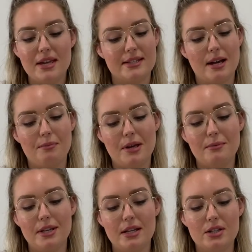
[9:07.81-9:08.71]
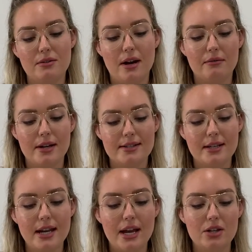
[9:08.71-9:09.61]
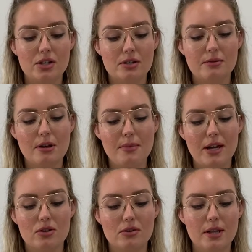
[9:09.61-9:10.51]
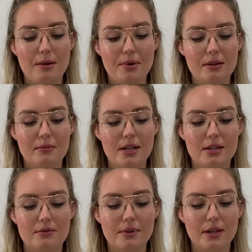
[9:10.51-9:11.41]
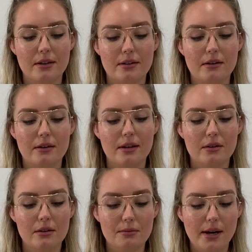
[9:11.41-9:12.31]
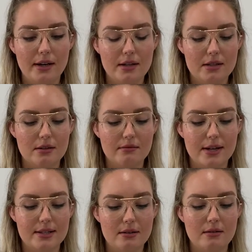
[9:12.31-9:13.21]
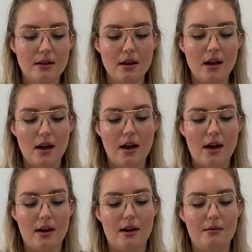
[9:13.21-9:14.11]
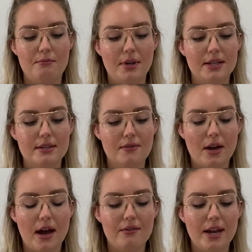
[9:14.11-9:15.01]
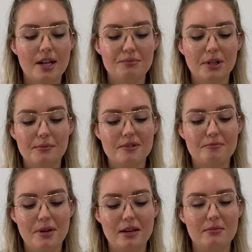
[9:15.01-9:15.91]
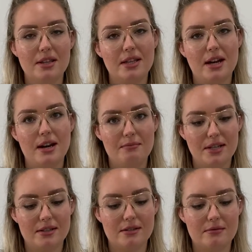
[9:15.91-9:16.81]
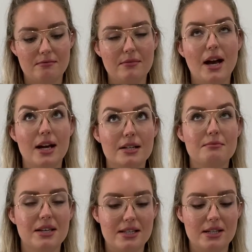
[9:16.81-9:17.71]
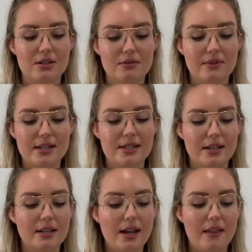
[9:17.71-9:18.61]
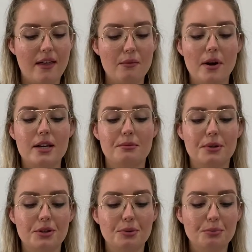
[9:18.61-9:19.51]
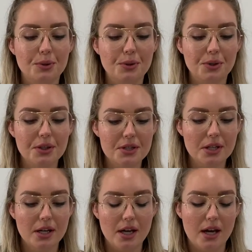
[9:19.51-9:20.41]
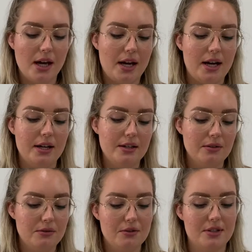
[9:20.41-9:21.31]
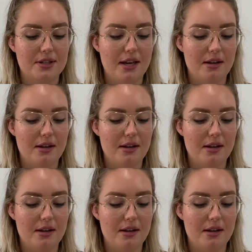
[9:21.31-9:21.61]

our pigment into our resin, and you just want to make sure that pigment is really thoroughly incorporated into the resin, because if you have any blobs of pigment that aren't mixed into resin and they wind up on your board, you'll just get